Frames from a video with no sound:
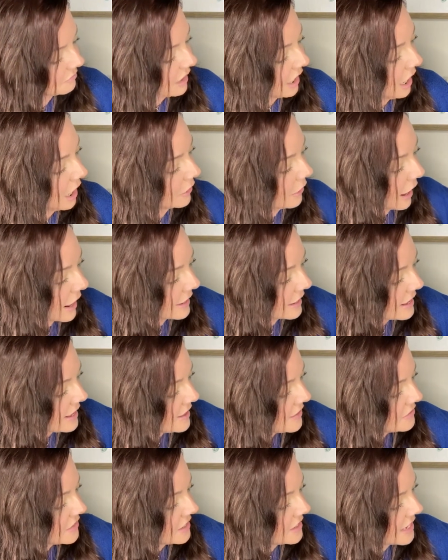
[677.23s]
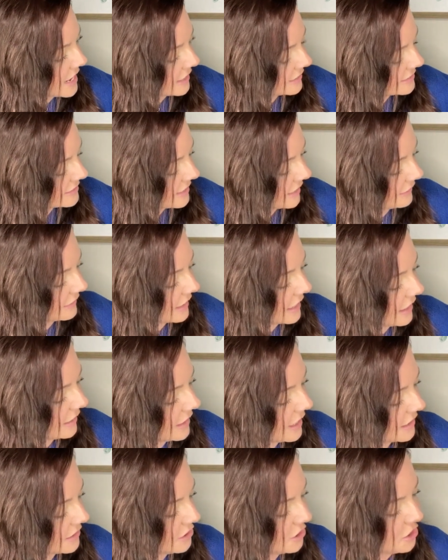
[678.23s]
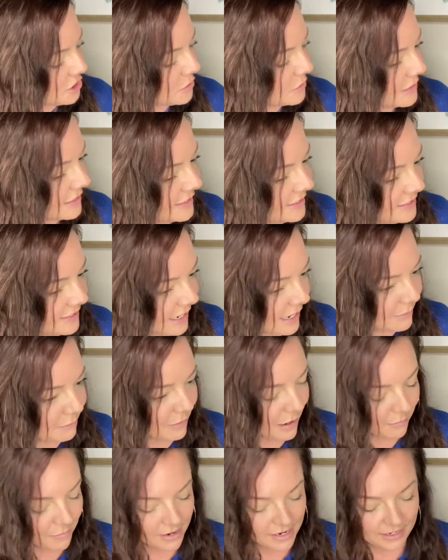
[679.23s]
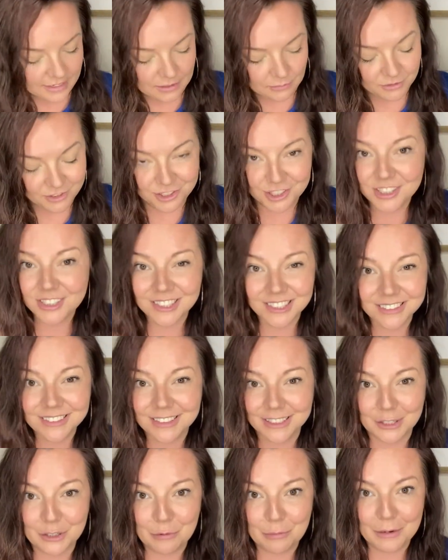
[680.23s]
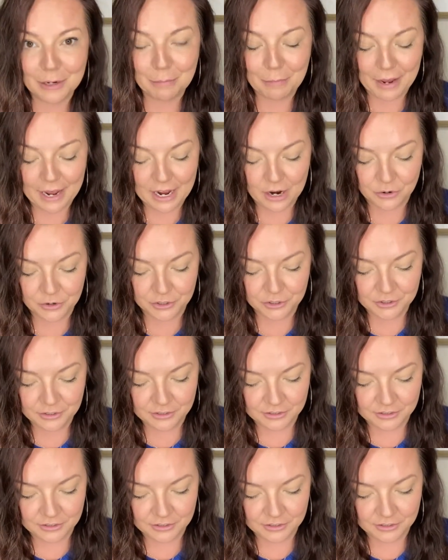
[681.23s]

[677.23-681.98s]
All right, the next thing that I like to do is set my makeup with just a little bit of powder.